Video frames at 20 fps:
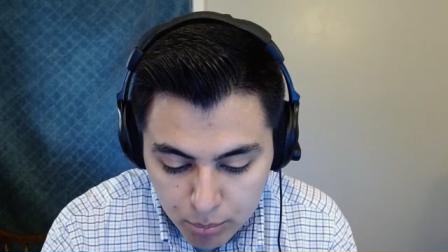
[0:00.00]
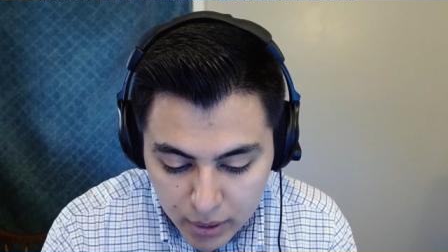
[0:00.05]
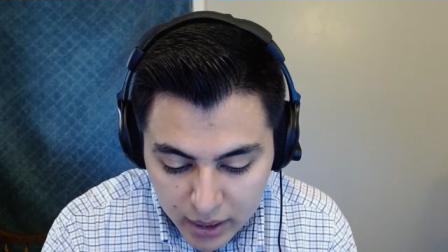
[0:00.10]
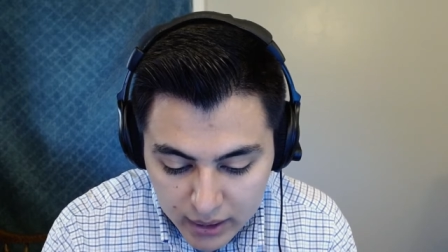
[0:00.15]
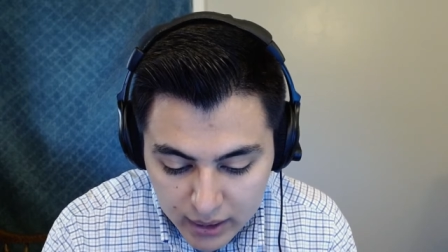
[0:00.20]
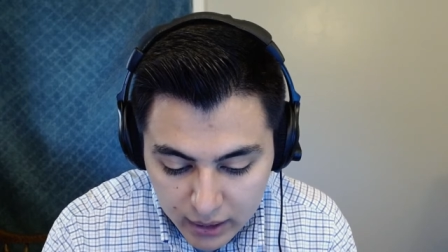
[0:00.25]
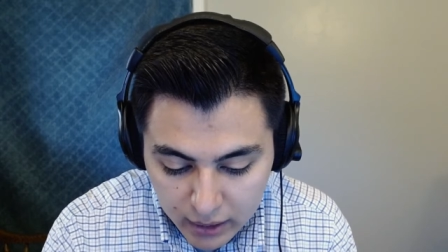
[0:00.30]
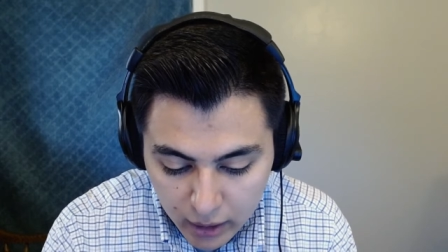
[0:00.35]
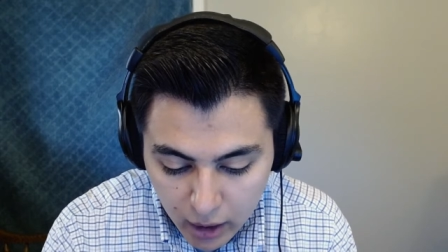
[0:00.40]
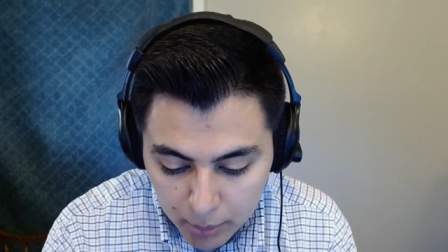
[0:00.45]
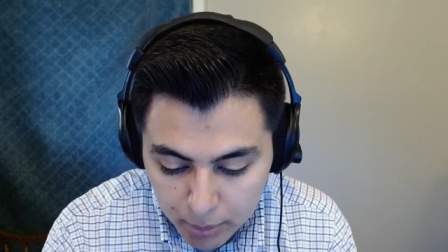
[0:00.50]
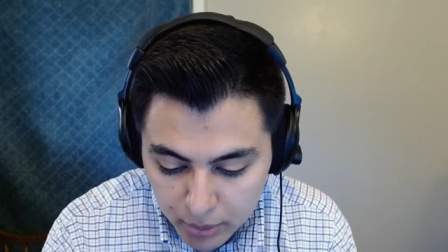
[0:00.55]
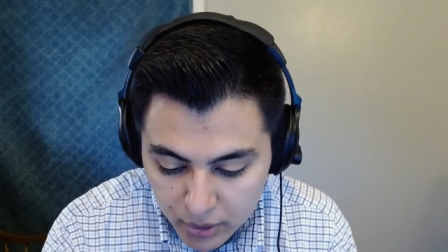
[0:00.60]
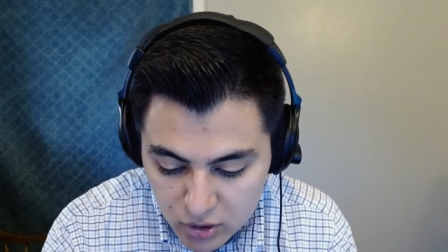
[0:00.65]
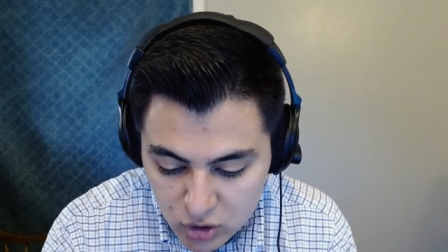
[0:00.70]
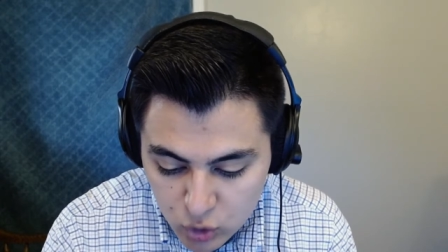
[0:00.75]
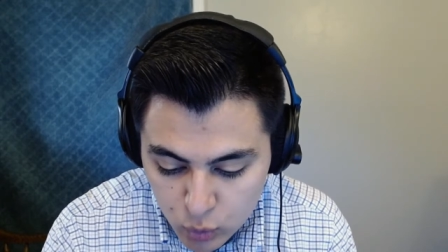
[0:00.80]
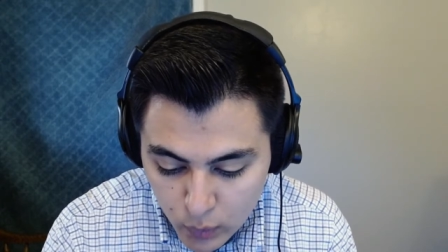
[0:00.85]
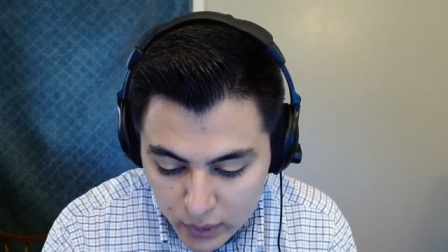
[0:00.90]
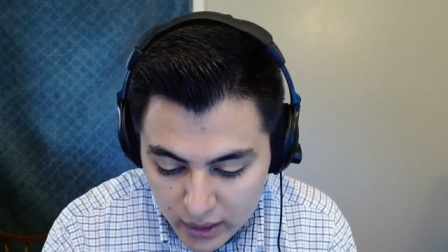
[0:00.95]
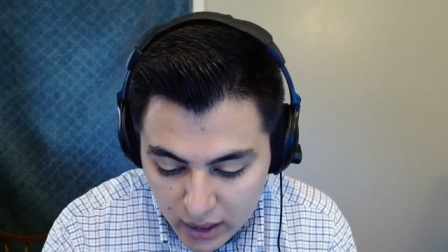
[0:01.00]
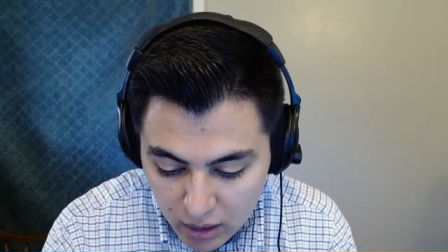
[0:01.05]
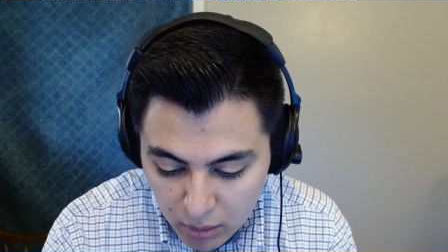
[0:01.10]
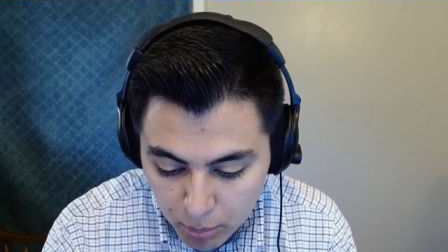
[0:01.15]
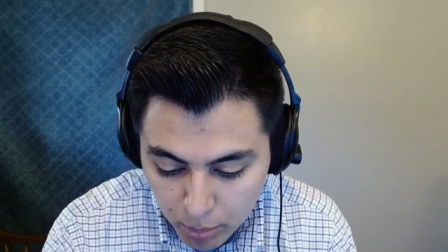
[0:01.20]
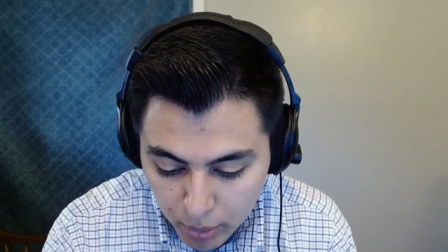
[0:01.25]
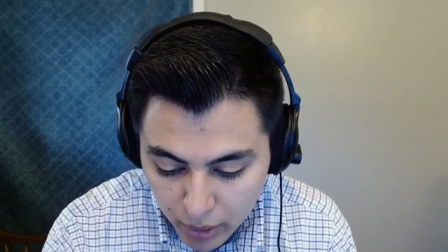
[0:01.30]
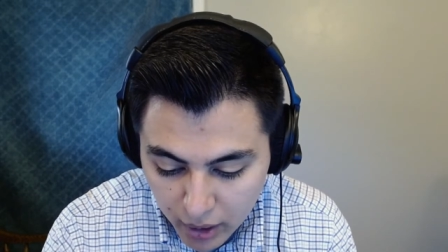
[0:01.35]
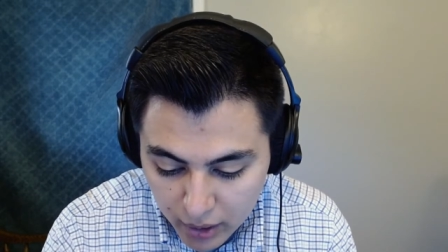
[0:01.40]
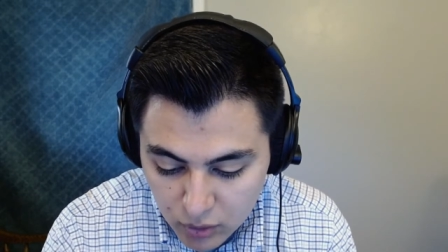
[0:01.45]
picking up a
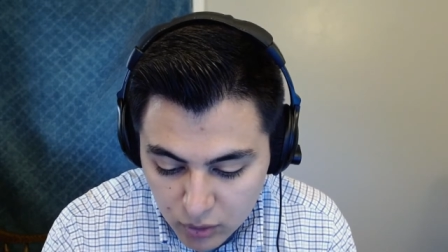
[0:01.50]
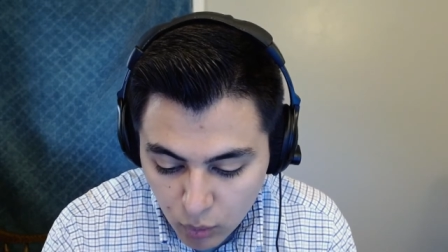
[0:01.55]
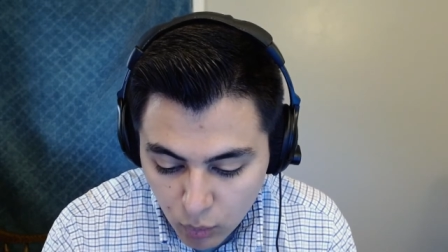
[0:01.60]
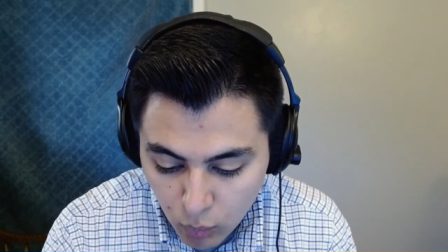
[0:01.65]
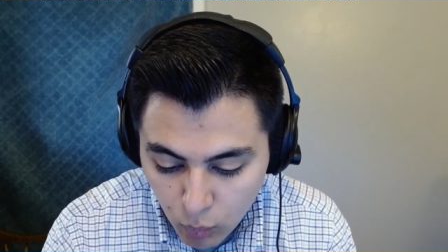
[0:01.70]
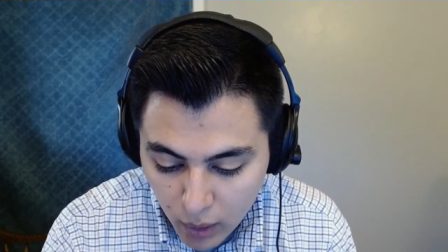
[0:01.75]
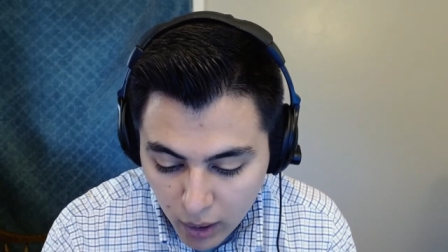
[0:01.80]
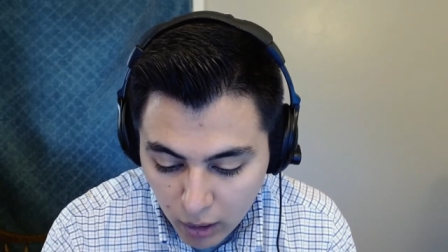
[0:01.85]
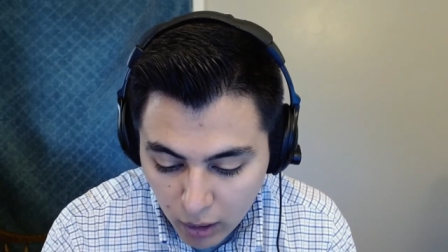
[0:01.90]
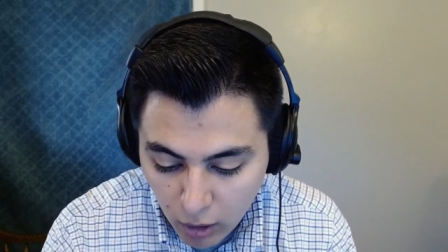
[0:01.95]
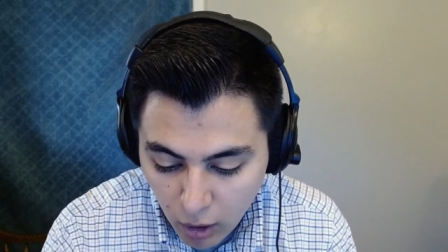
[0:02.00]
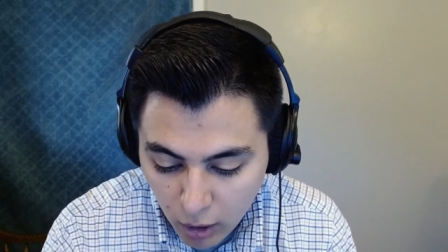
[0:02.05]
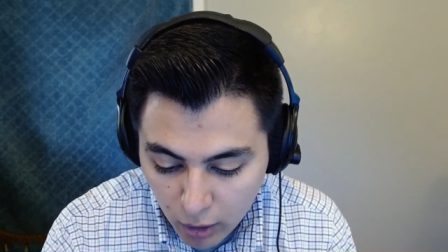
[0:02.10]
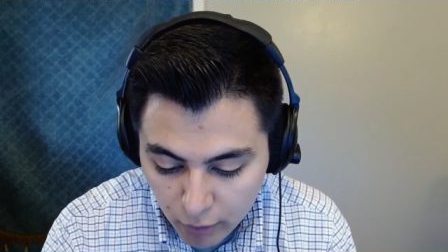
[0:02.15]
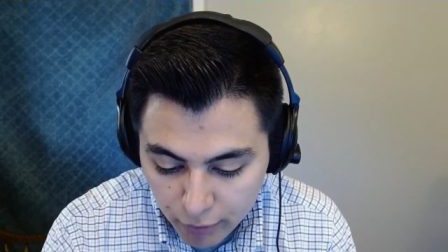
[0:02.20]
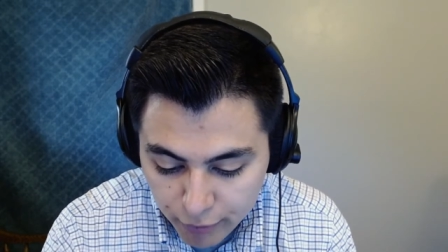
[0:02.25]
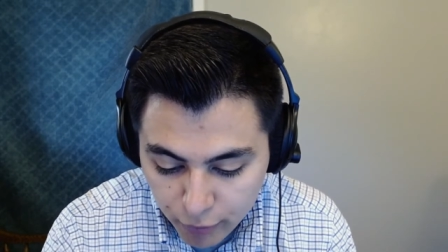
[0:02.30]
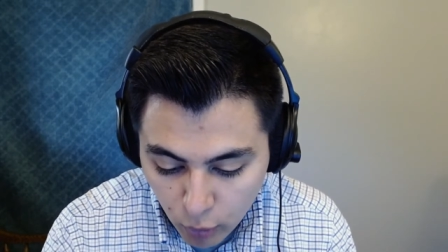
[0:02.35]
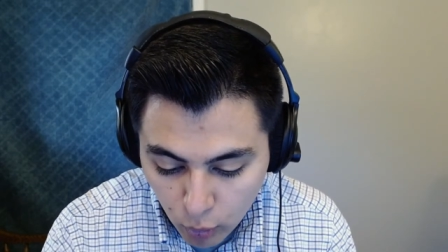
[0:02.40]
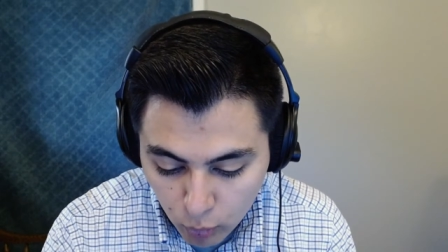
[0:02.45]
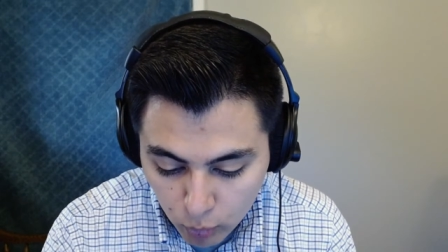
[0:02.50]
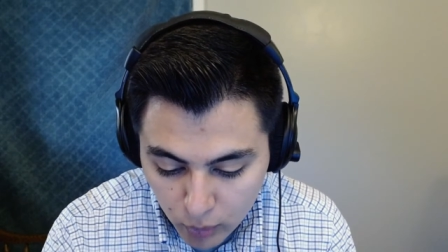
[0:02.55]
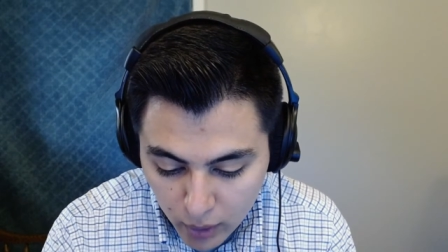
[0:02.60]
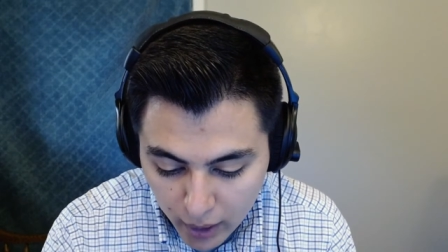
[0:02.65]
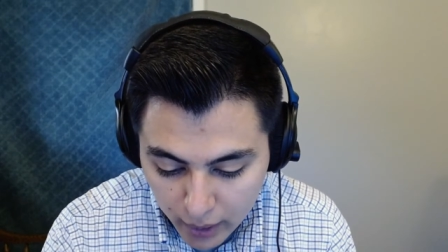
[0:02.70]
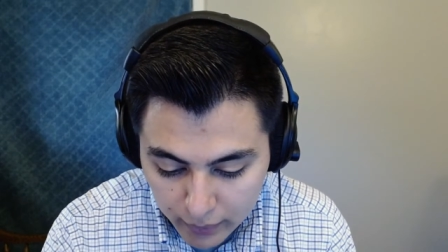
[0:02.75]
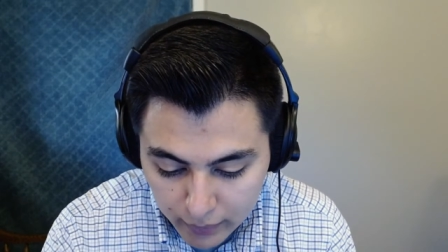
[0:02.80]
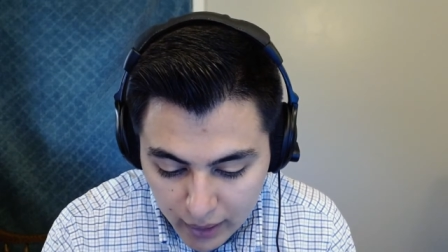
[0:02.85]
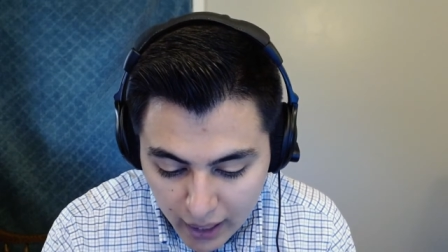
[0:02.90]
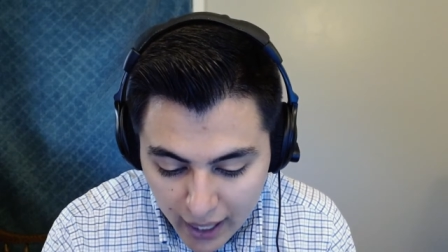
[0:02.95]
swinging bunt while on a full
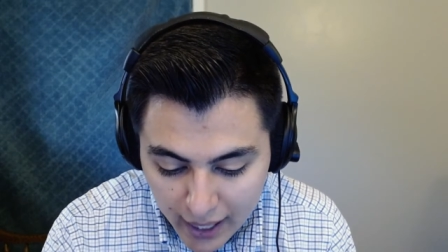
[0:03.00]
run,